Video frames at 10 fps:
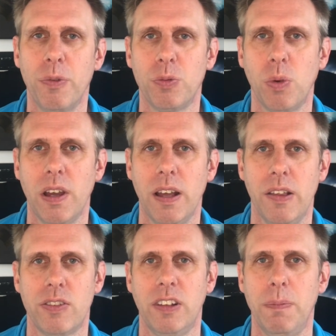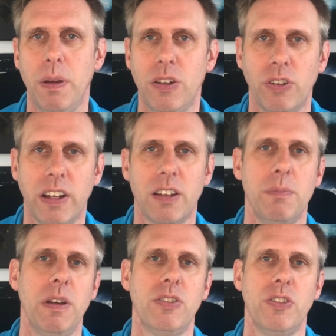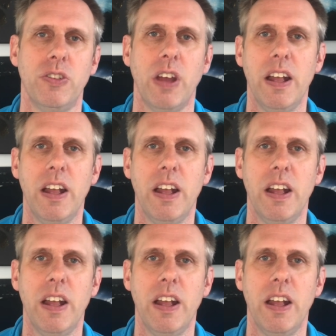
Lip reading: with slippage or any commissions.